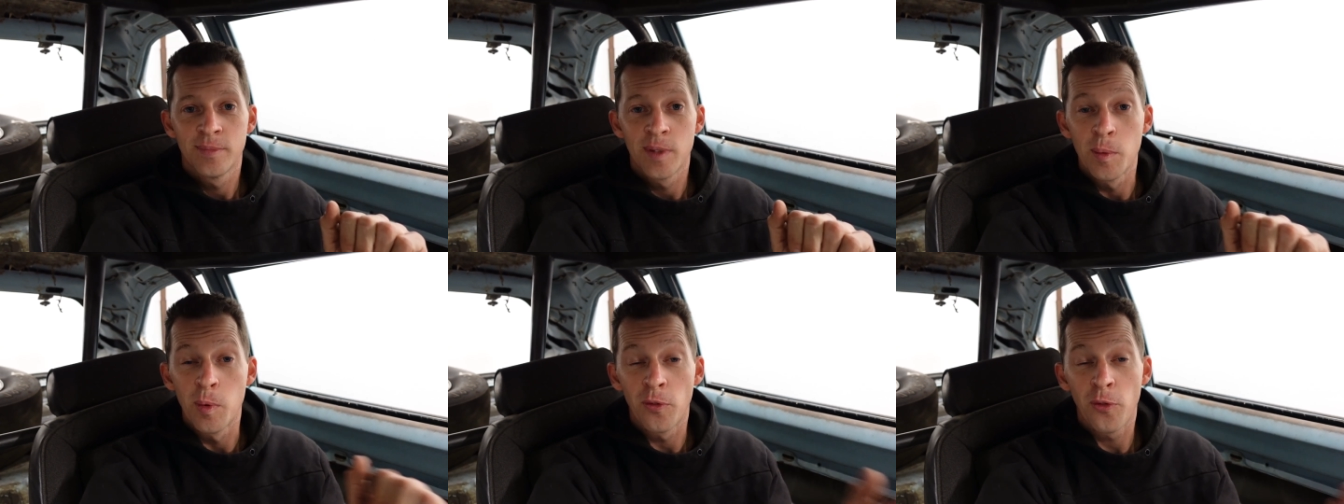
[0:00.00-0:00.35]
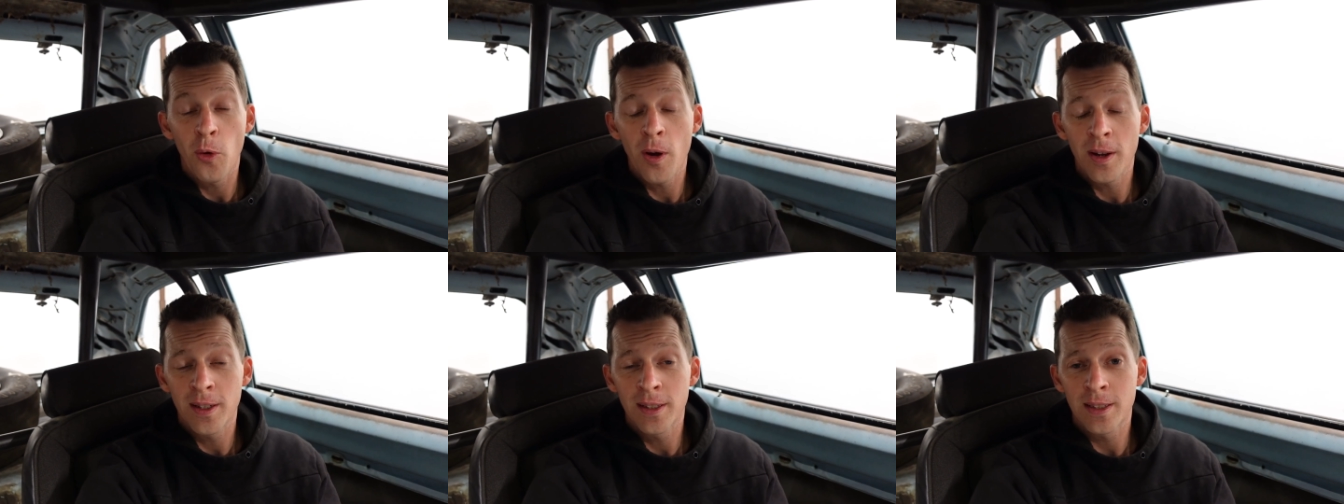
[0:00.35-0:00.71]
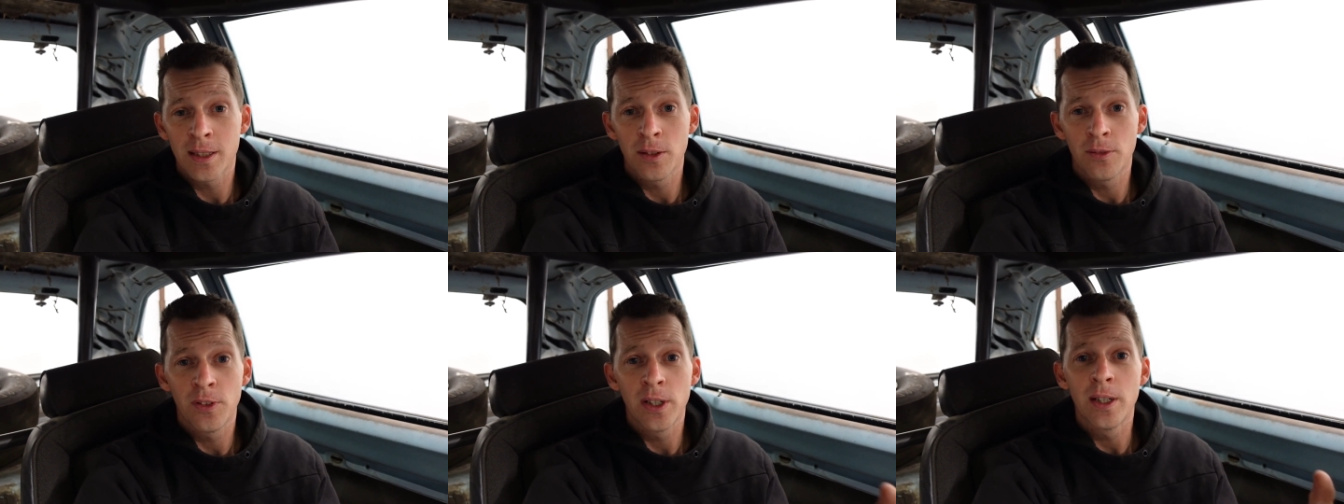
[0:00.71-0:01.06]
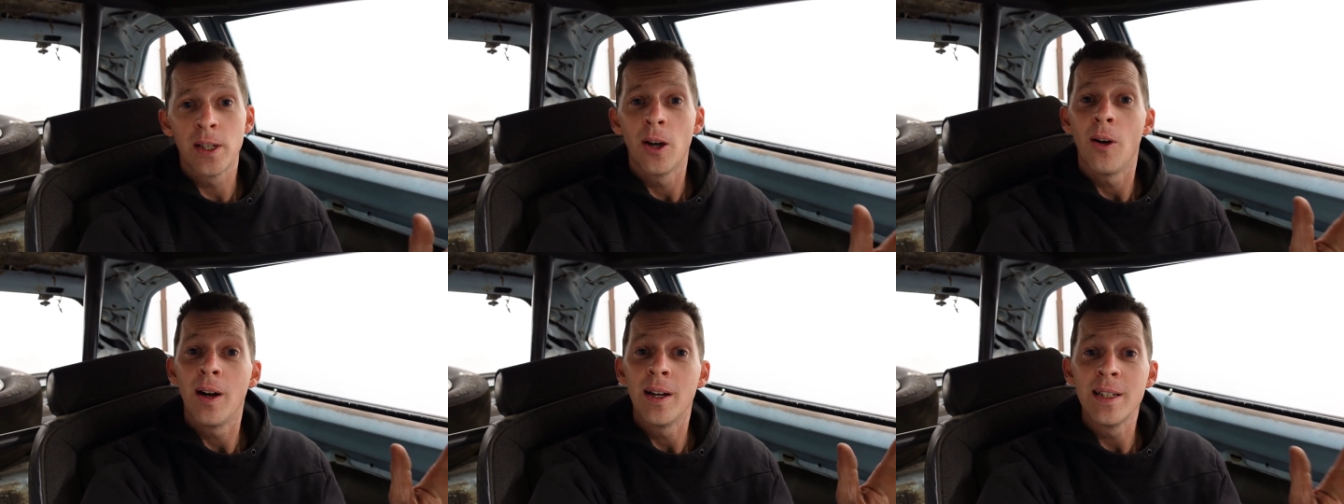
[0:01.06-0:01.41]
And before I get to the
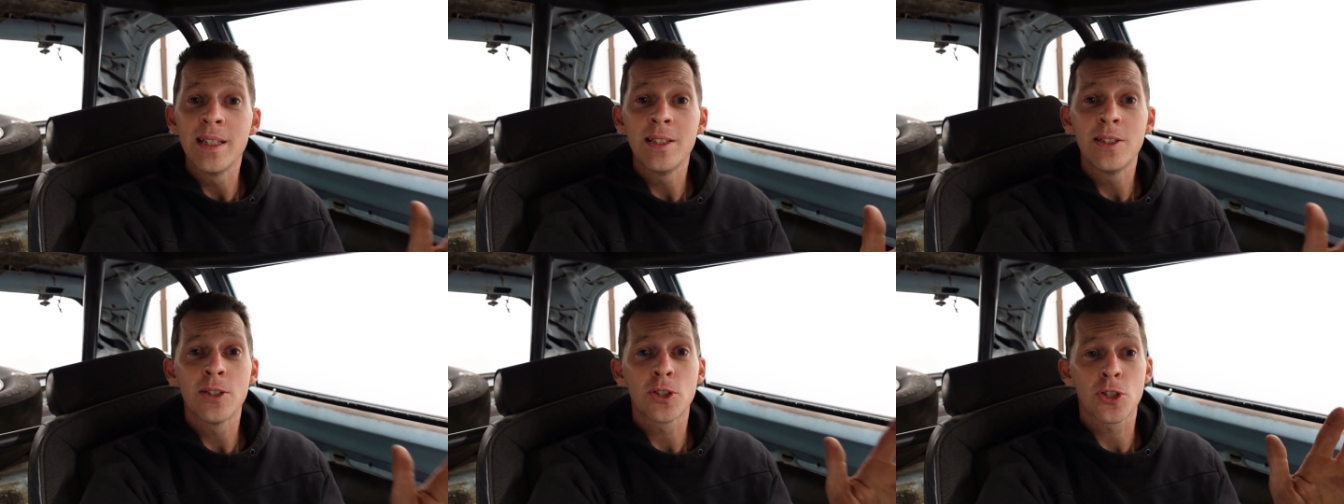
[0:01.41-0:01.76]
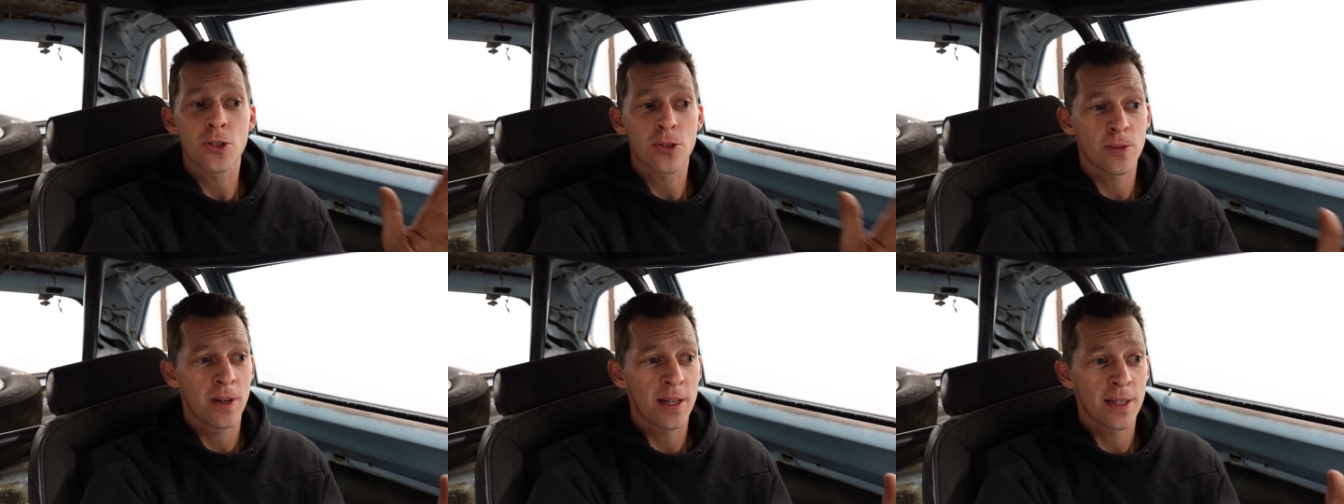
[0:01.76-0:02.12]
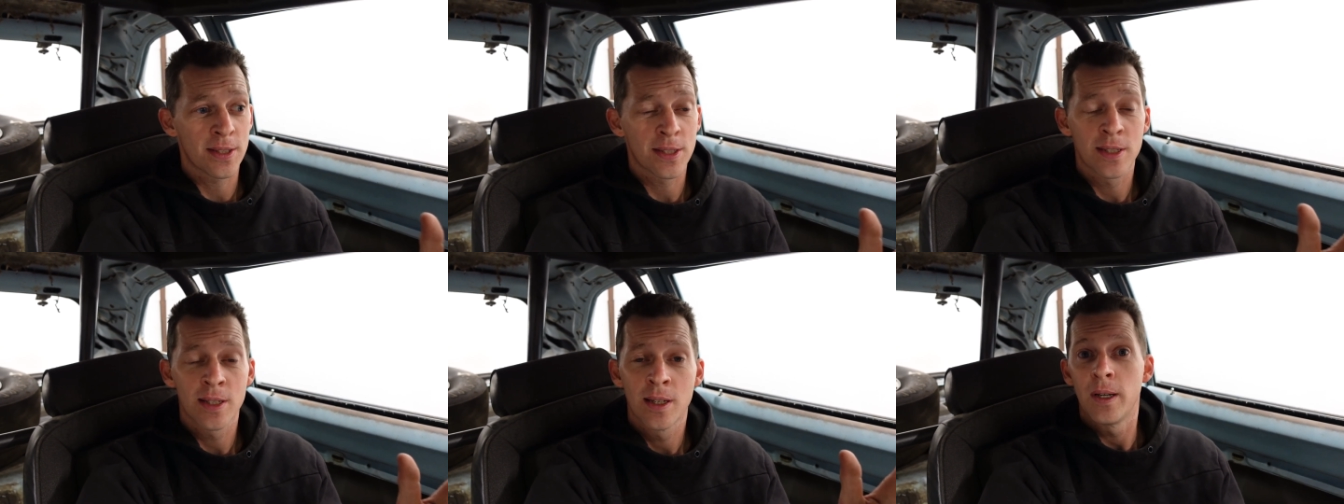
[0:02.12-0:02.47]
video, I need to stress